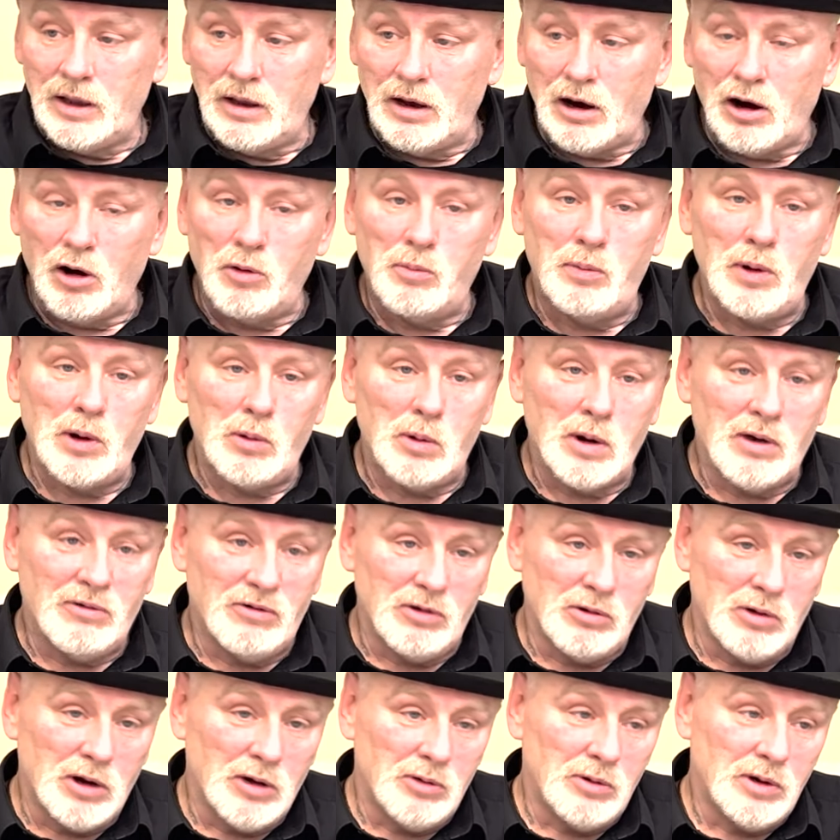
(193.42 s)
Old Bill
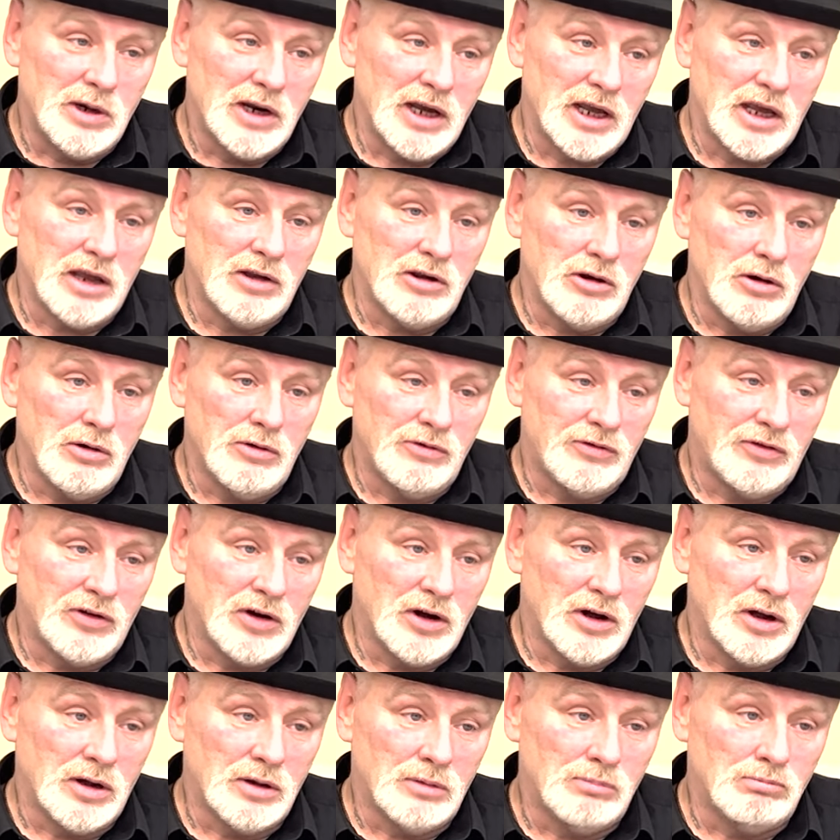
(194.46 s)
everywhere, we're nicking you
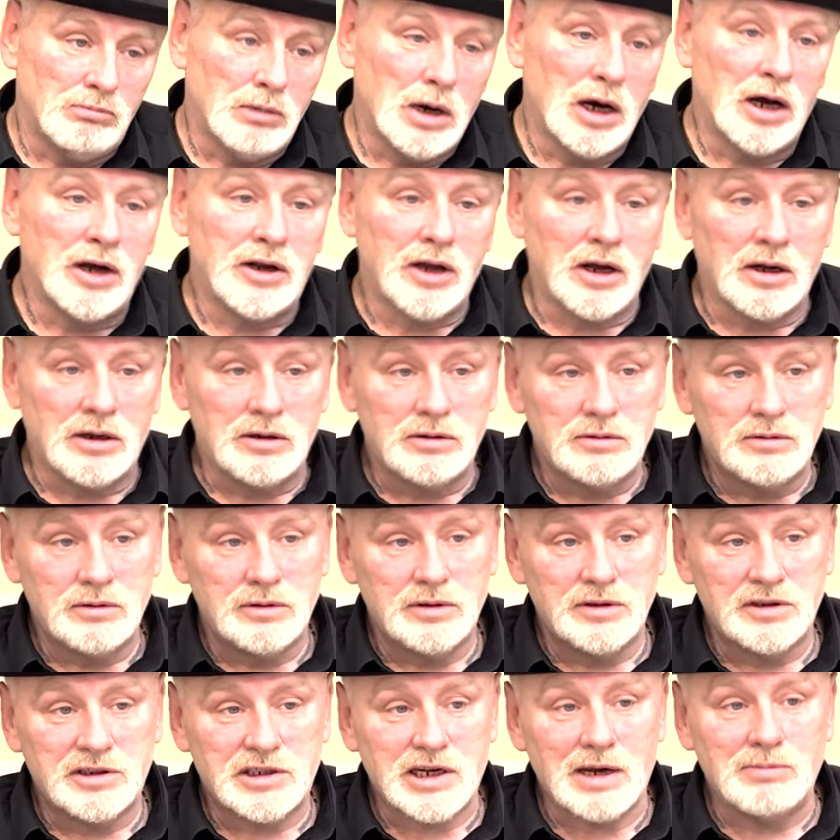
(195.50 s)
for murder,
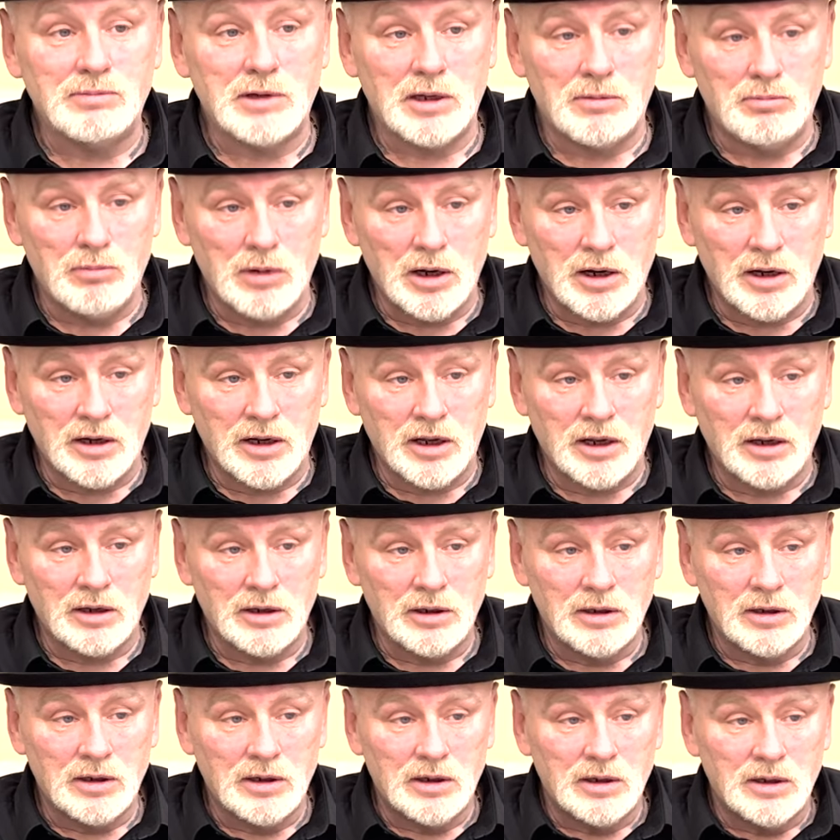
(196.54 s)
attempted murder,
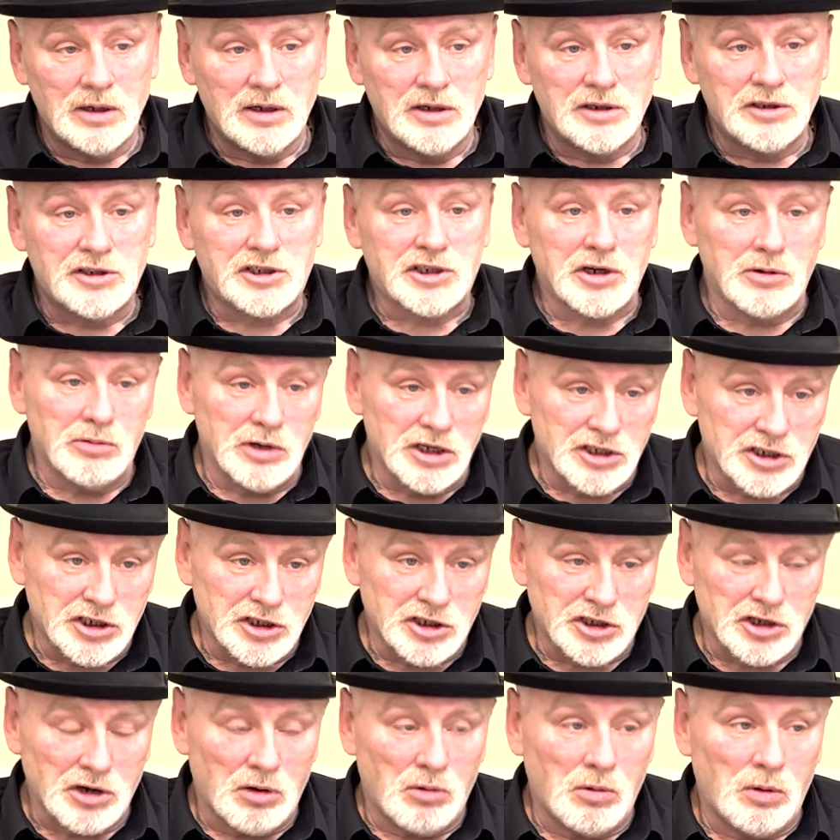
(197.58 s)
serious
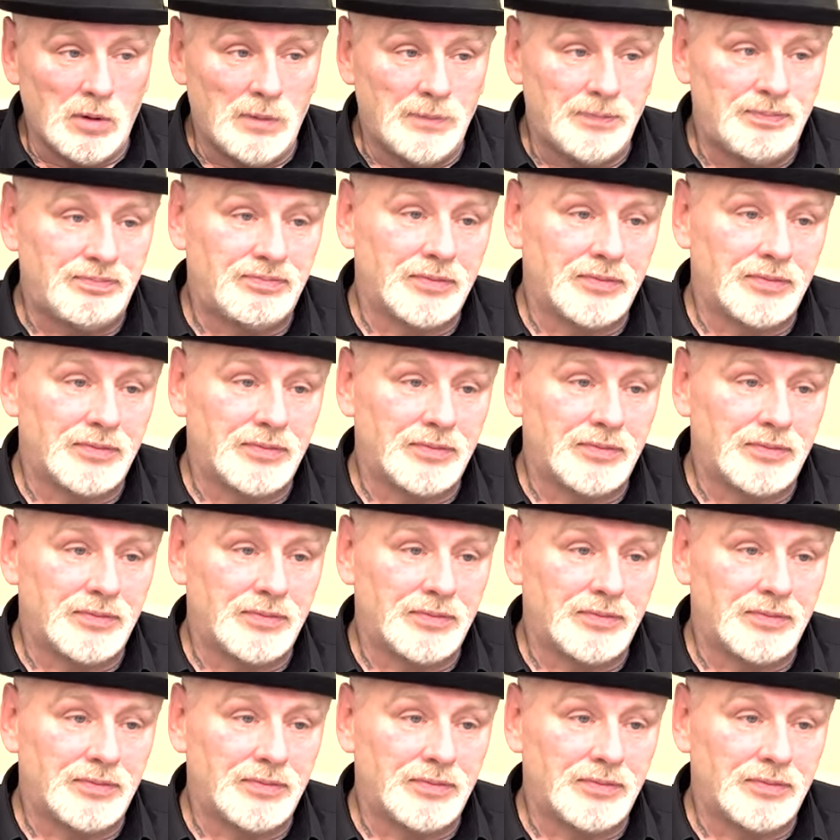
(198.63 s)
assault.